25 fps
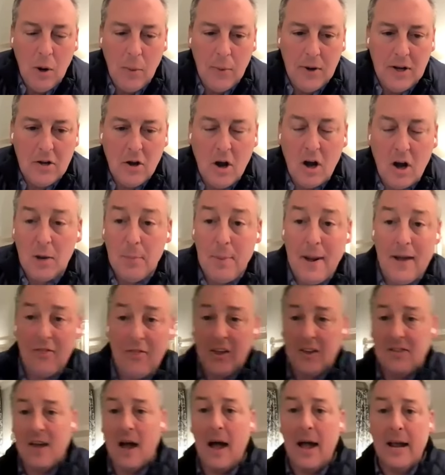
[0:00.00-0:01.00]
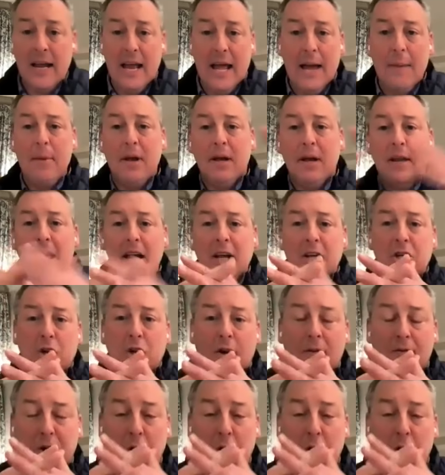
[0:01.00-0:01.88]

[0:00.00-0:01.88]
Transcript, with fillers: where we talk about the dynamic nature